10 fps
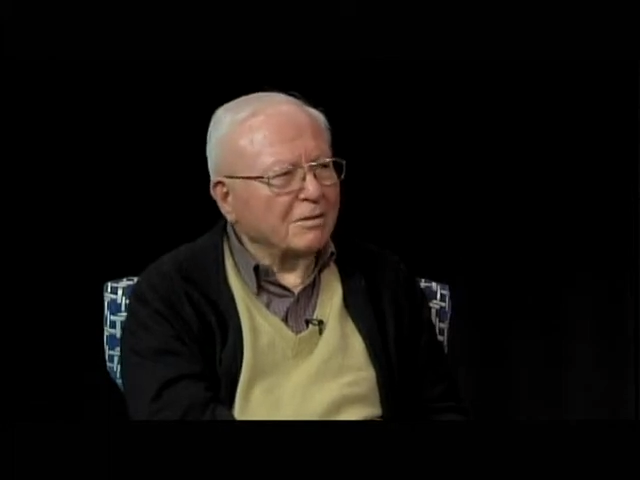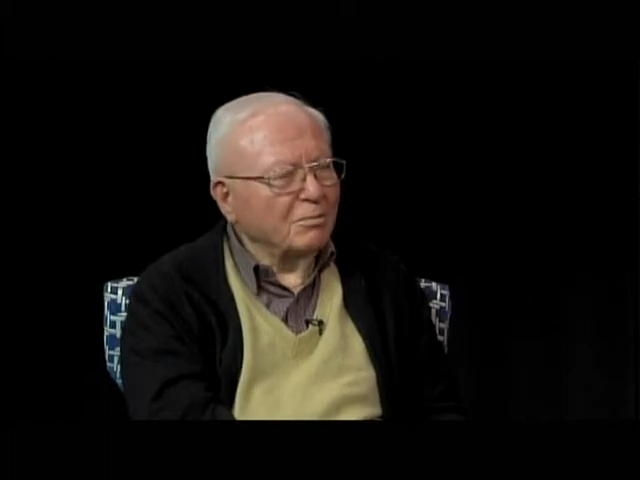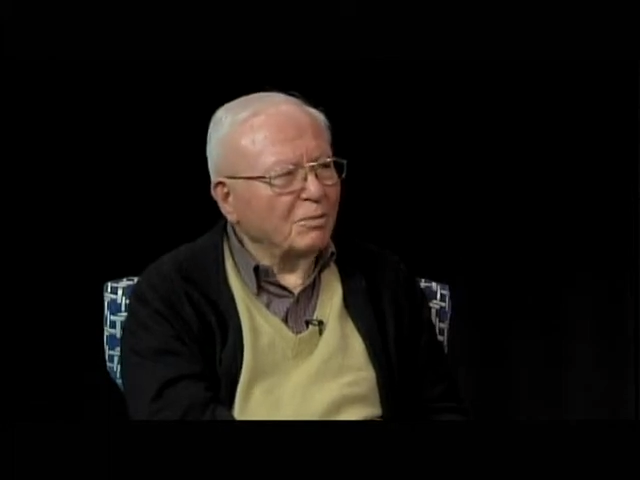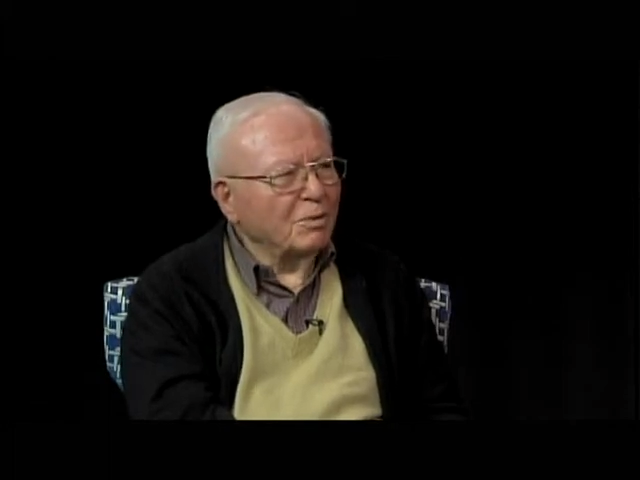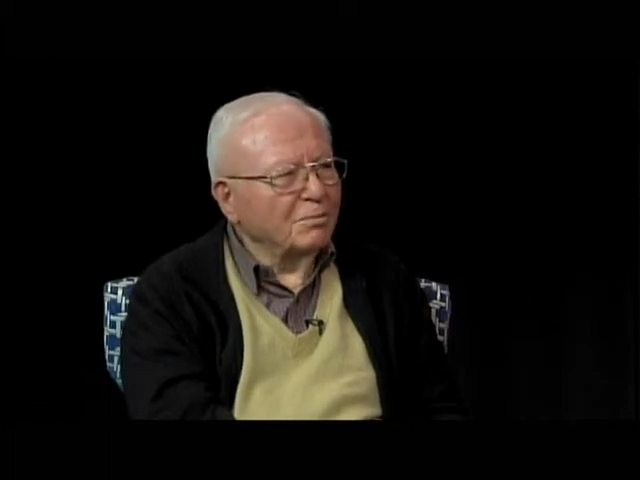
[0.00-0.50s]

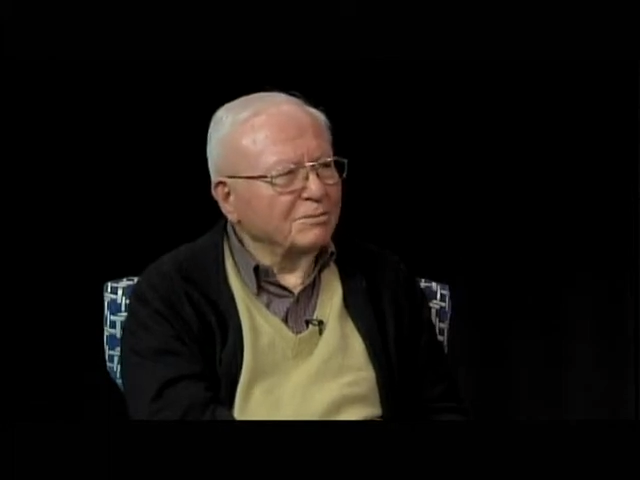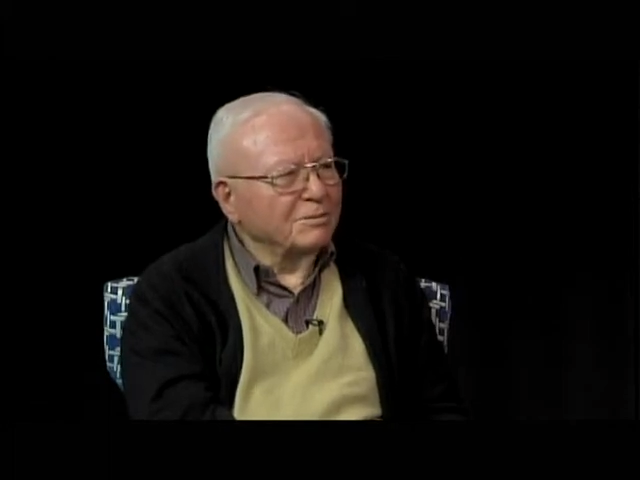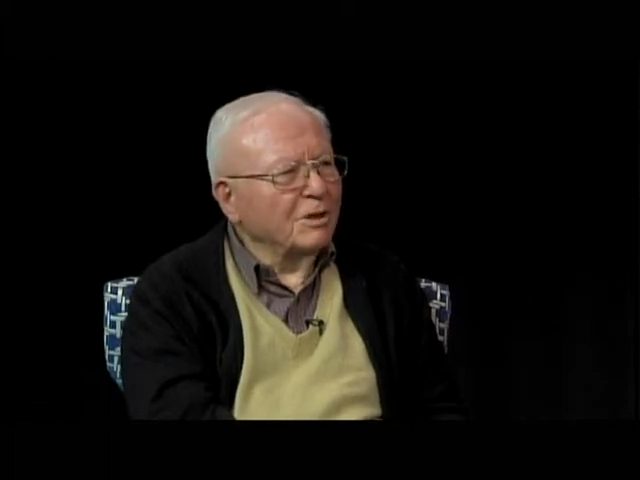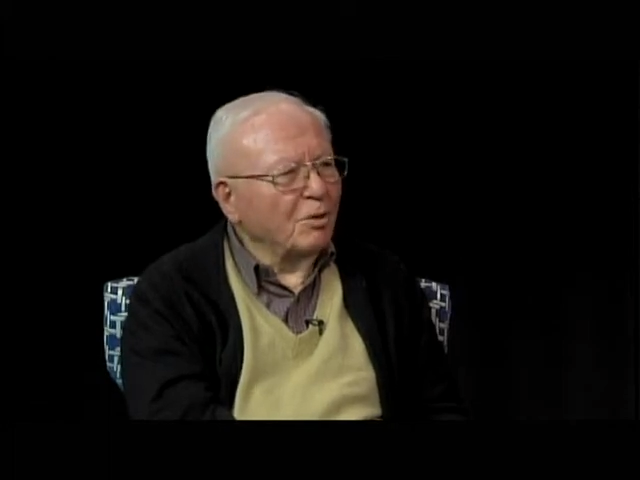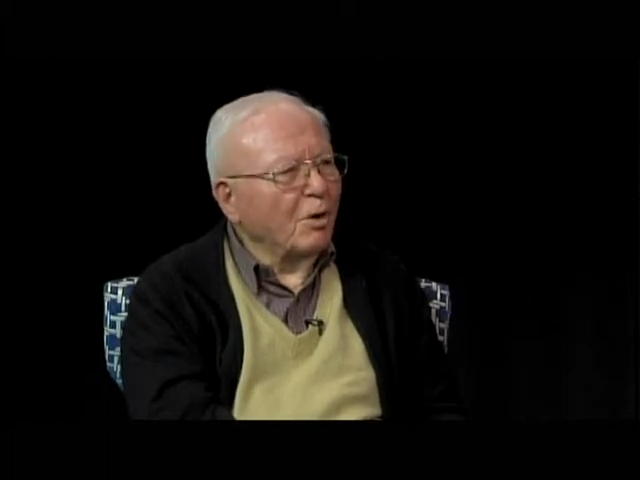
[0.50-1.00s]
well,
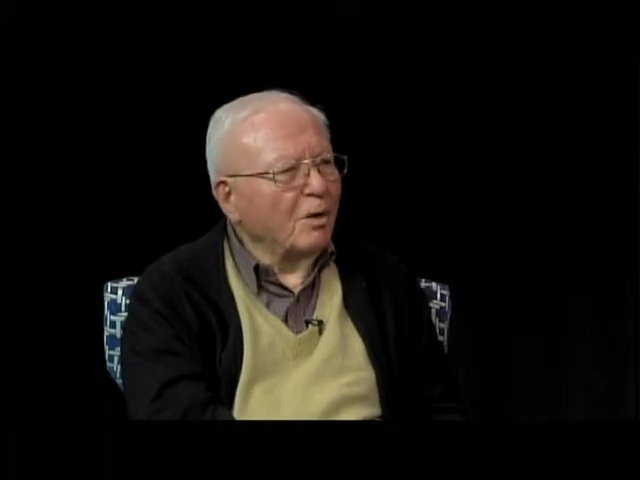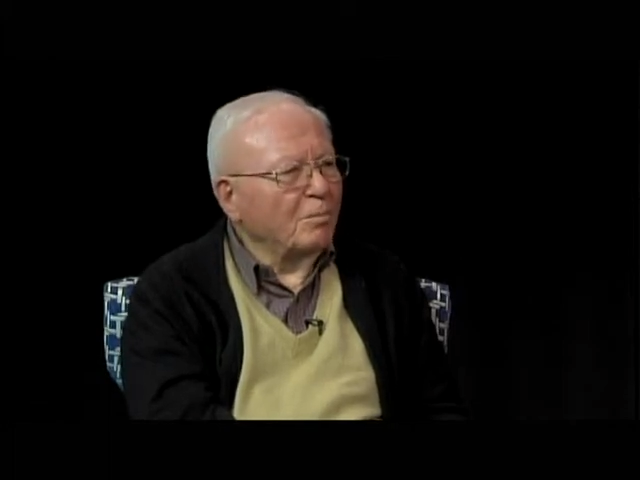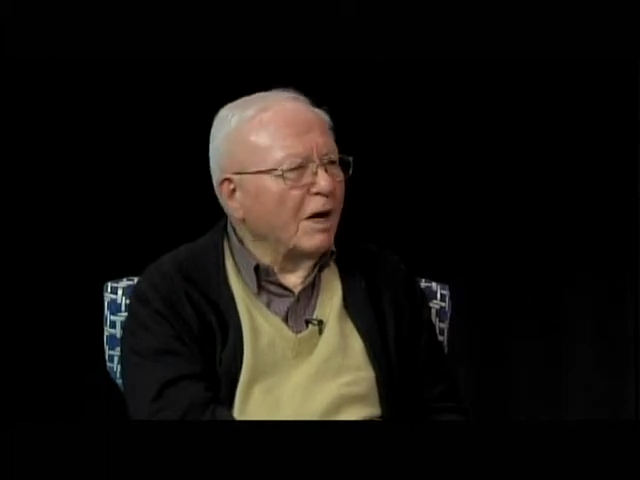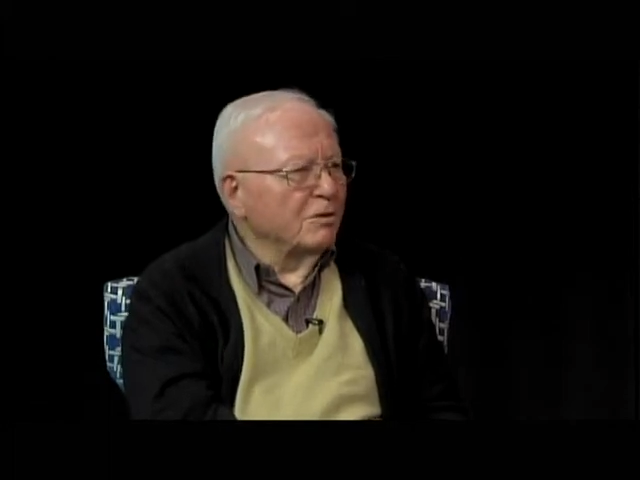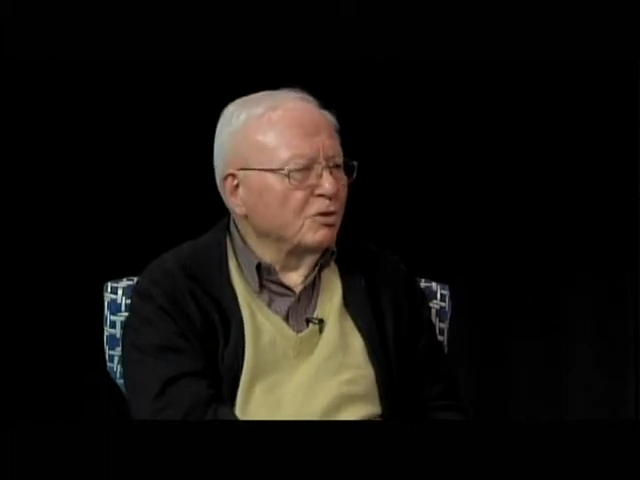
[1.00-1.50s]
you know,
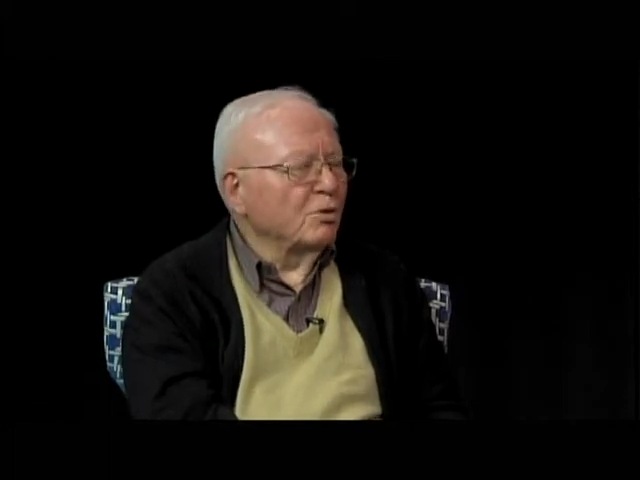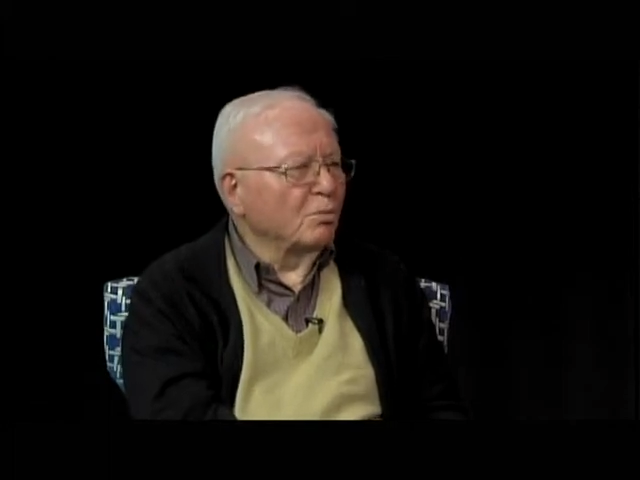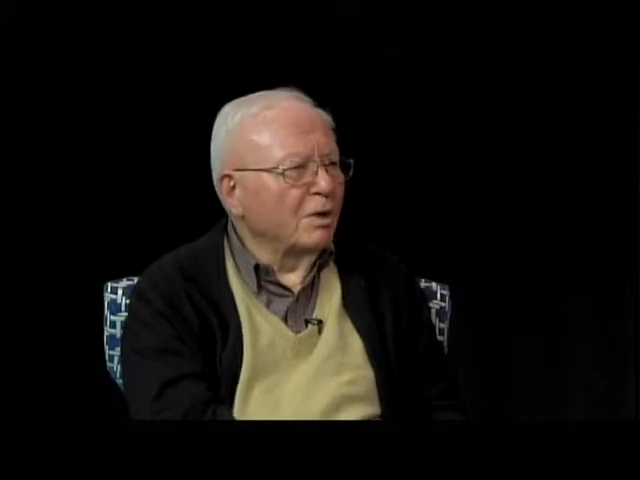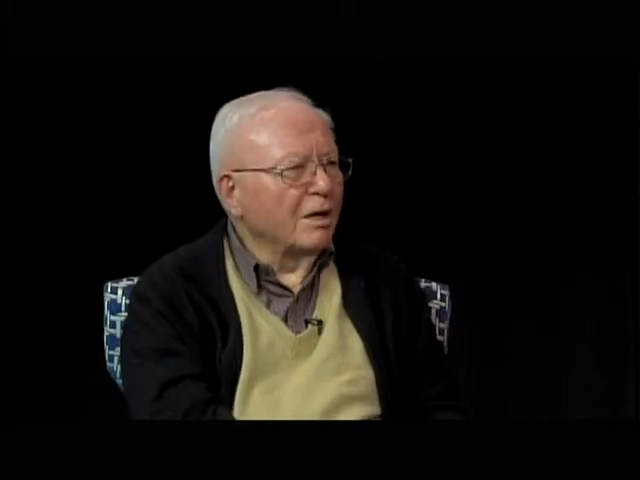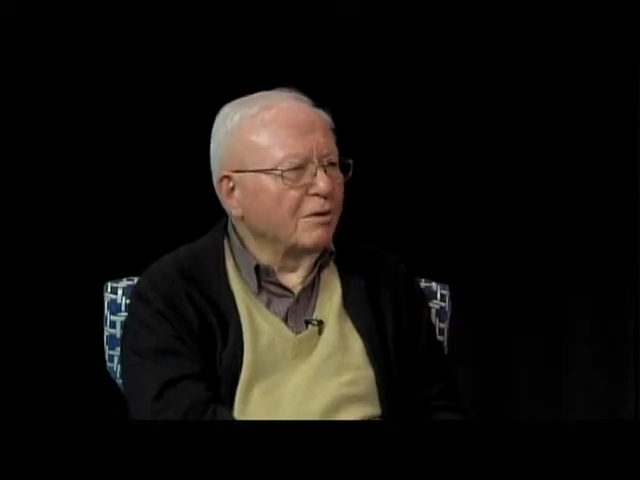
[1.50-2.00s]
about your
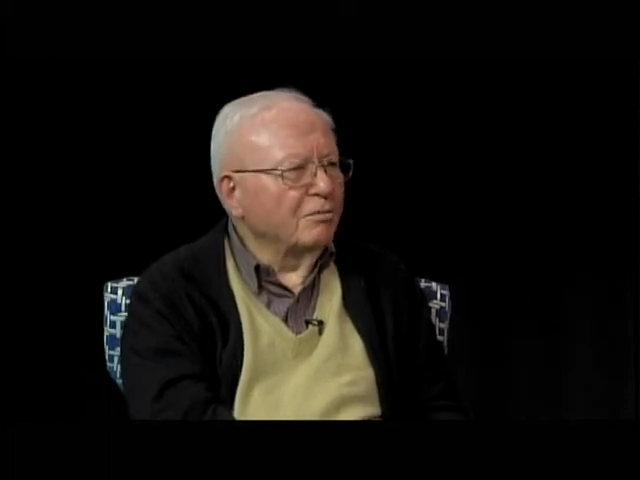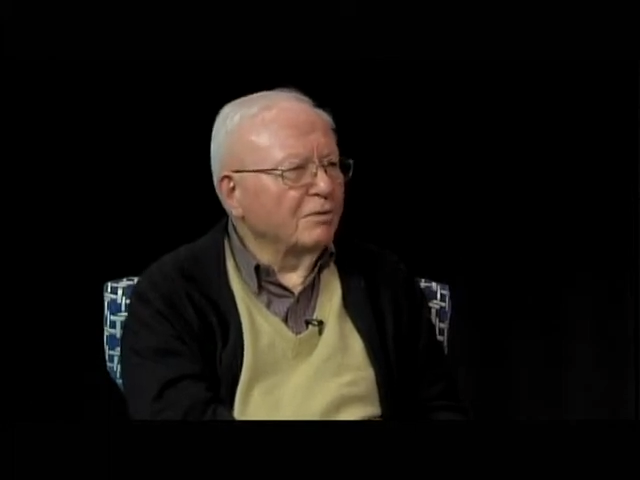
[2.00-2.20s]
wife.